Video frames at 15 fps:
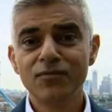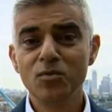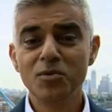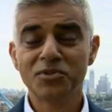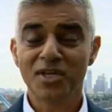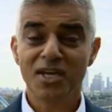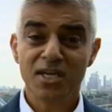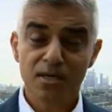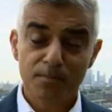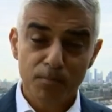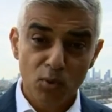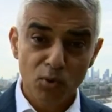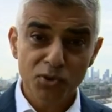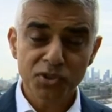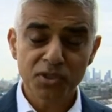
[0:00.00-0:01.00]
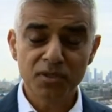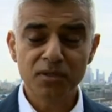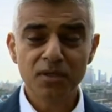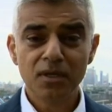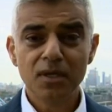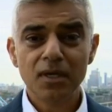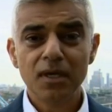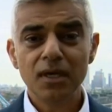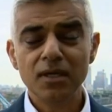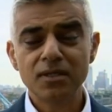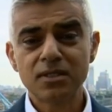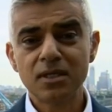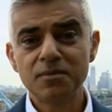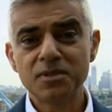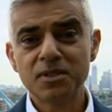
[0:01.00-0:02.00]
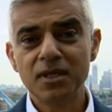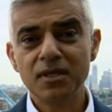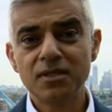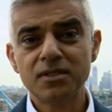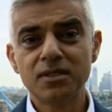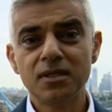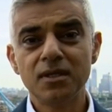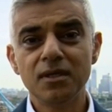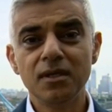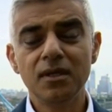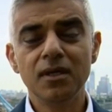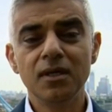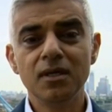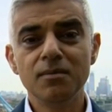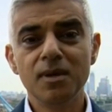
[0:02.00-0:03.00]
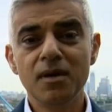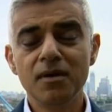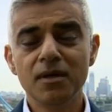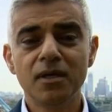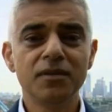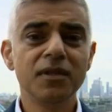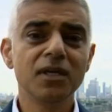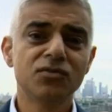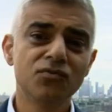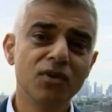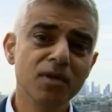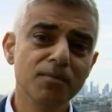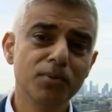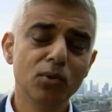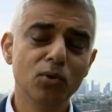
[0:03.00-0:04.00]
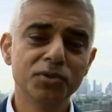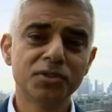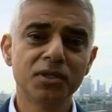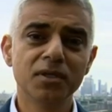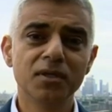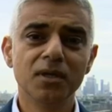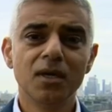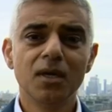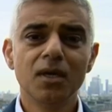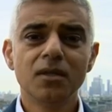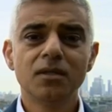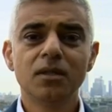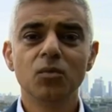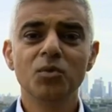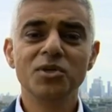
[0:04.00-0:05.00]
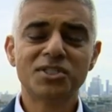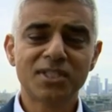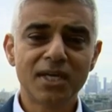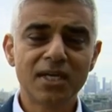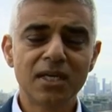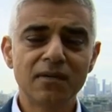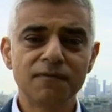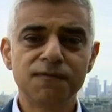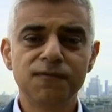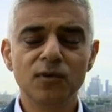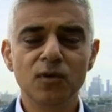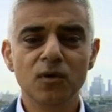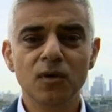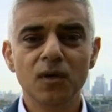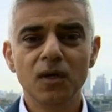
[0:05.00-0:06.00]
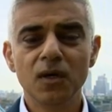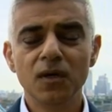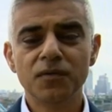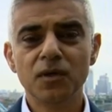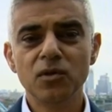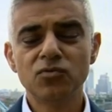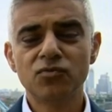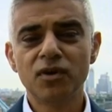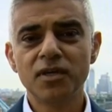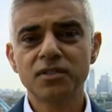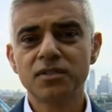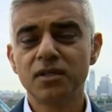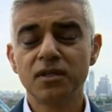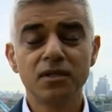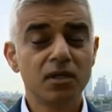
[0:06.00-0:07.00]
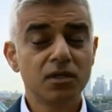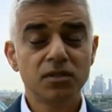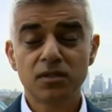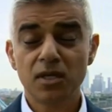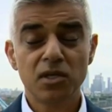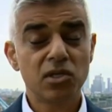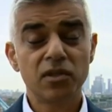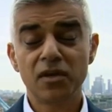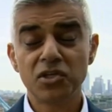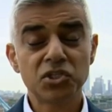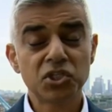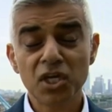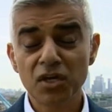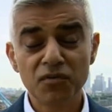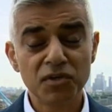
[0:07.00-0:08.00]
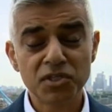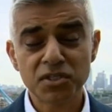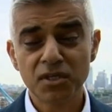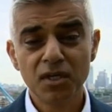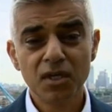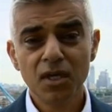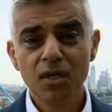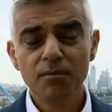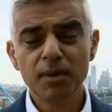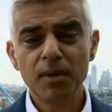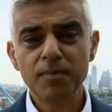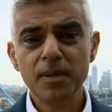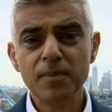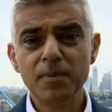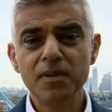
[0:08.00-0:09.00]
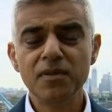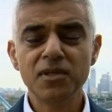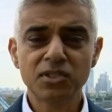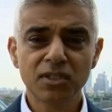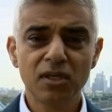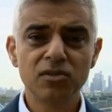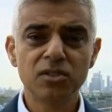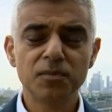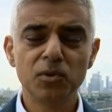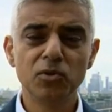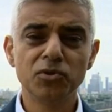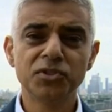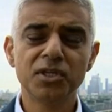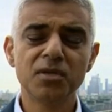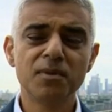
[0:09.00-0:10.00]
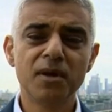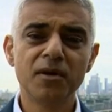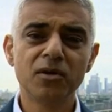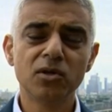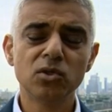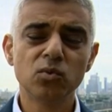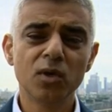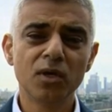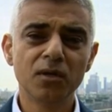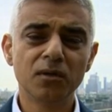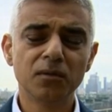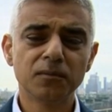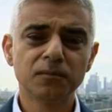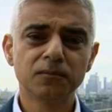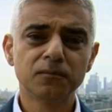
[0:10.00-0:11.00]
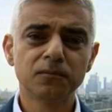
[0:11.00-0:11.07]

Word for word: to have almost any abortion in some states uh, in America. I think it's really important that we stand up for uh, those rights that are, that, that are cherished by people in this country, but also in America as well.